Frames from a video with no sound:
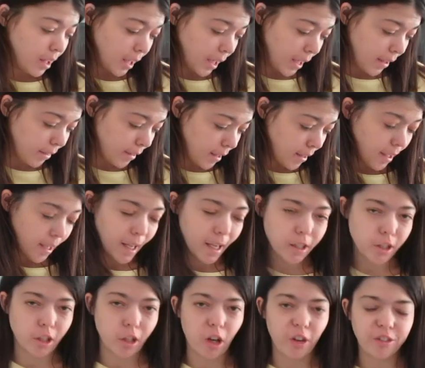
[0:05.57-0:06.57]
I think I
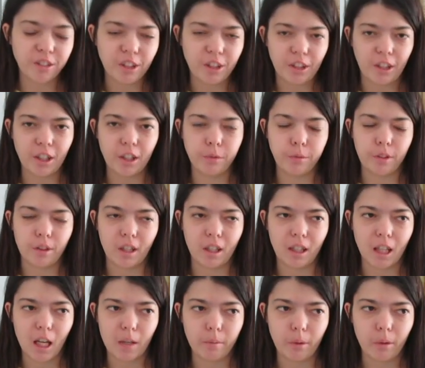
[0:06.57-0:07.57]
actually already did with the
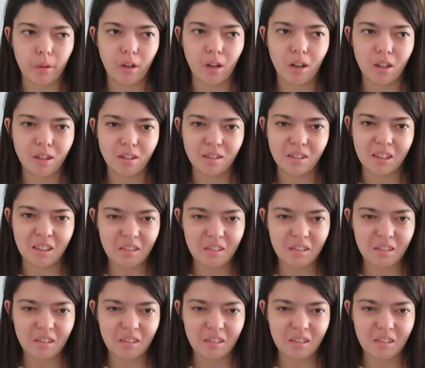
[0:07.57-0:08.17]
library haul,